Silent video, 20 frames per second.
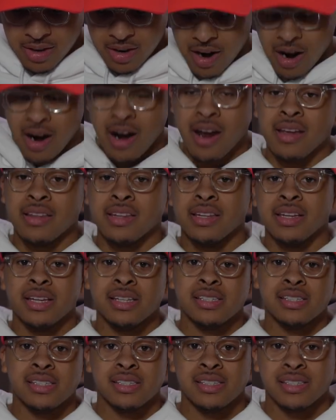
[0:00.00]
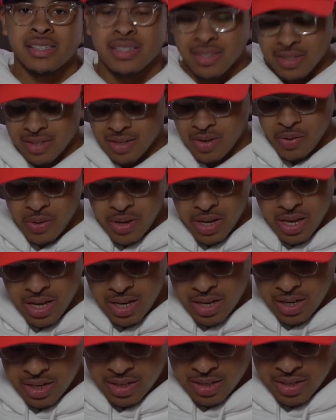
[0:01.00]
All right, let's go
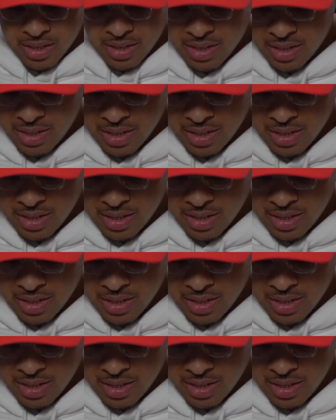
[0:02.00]
ahead and